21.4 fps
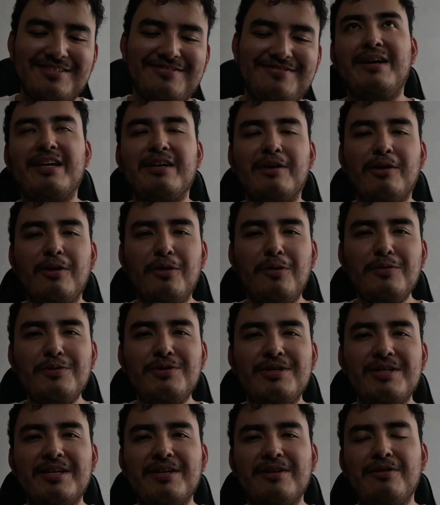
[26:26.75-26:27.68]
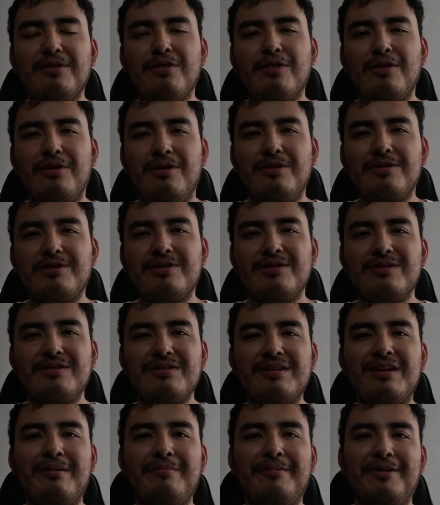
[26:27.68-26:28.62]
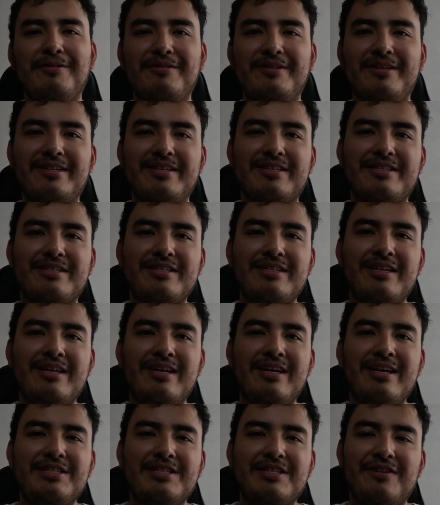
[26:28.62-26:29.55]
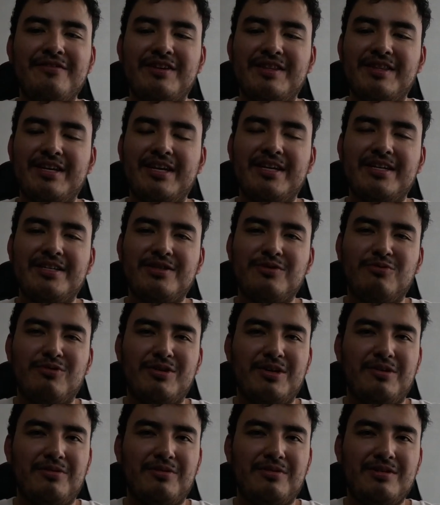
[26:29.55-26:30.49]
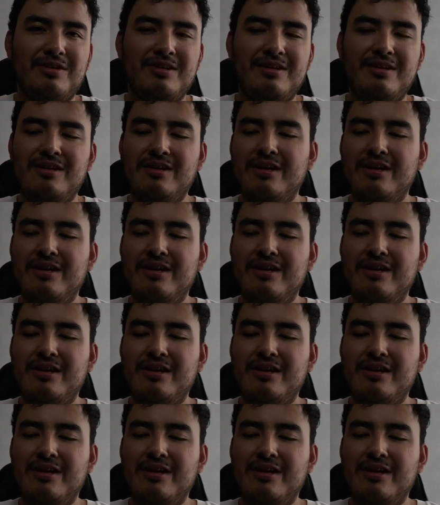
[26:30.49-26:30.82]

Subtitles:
My closing thoughts about these 7 days without